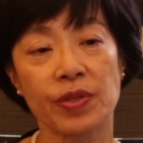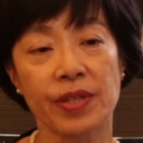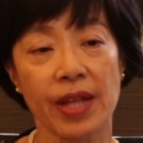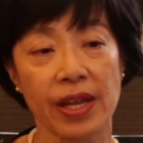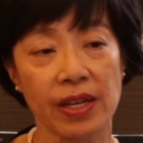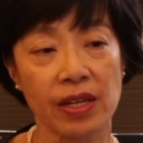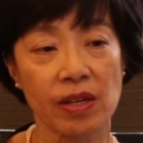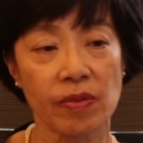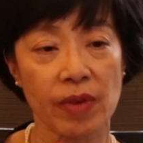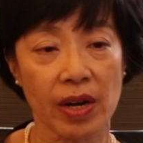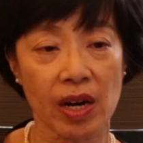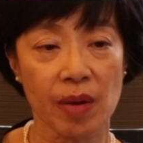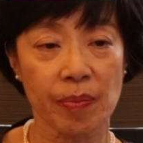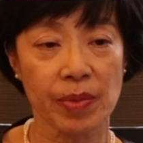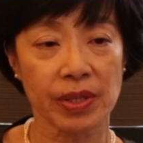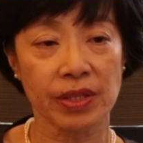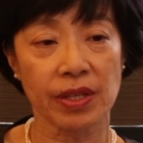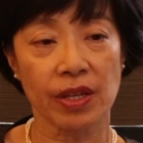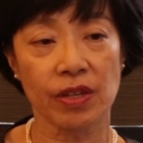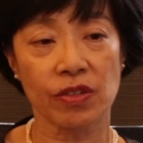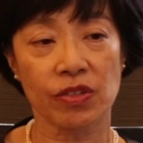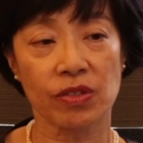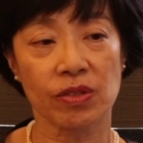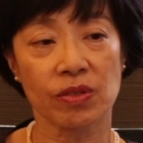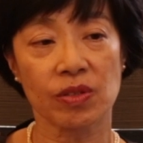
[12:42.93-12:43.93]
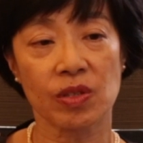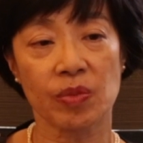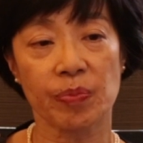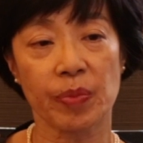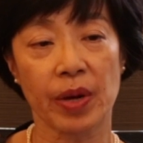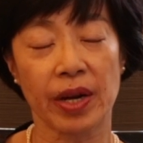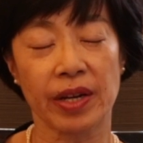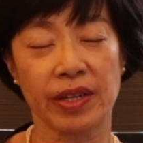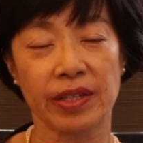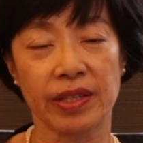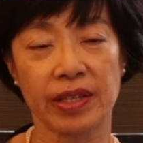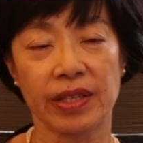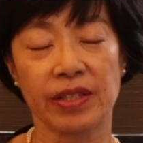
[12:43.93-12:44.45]
standard recommendations
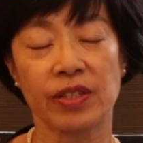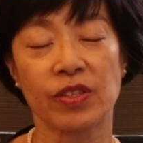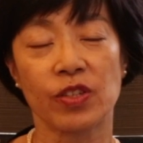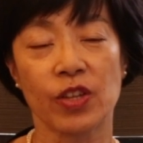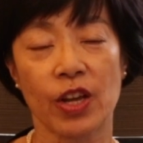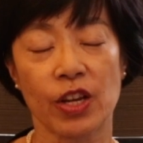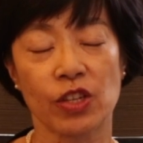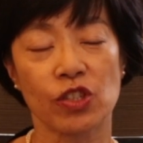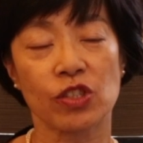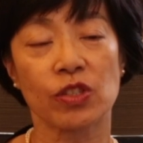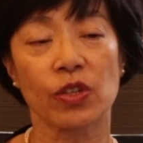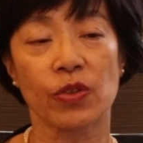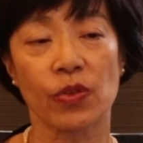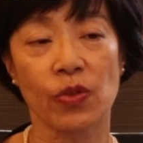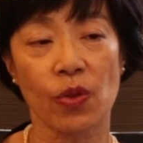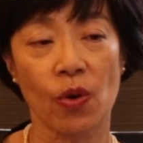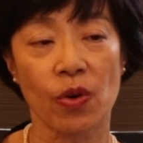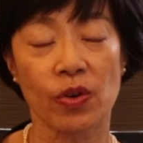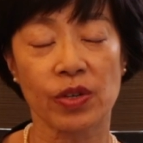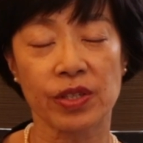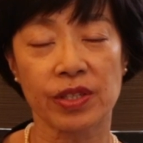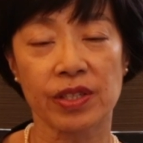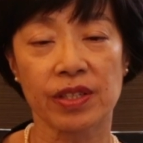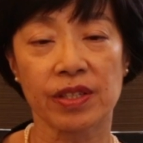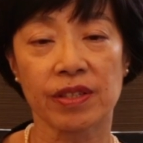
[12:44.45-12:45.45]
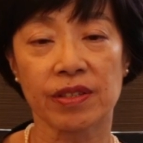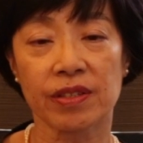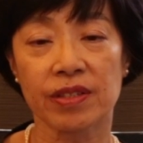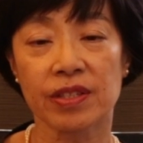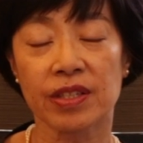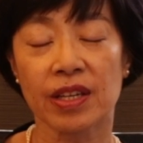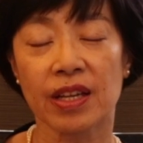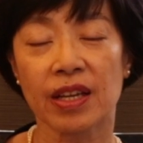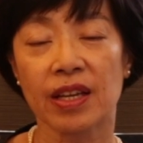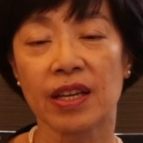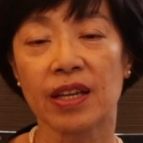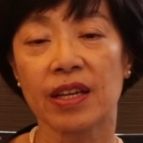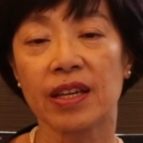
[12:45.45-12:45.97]
by international authorities,